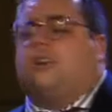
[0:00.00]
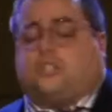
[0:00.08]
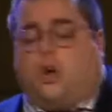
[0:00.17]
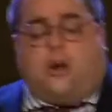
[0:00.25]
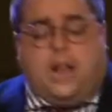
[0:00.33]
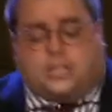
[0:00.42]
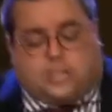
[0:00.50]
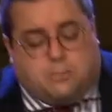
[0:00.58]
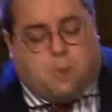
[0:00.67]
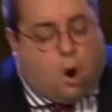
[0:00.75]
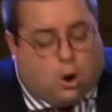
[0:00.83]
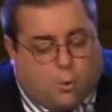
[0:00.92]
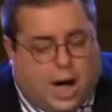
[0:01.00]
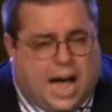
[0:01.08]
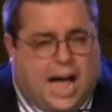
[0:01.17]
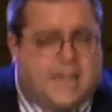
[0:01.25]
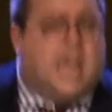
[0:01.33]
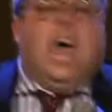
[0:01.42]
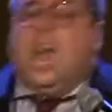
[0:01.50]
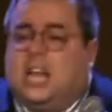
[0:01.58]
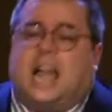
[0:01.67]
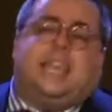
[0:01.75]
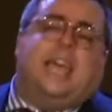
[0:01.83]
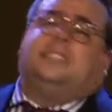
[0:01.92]
turn into more wine
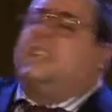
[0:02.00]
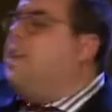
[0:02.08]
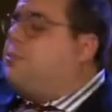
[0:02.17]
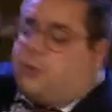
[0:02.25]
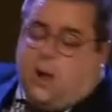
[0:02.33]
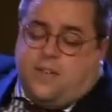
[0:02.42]
like He did three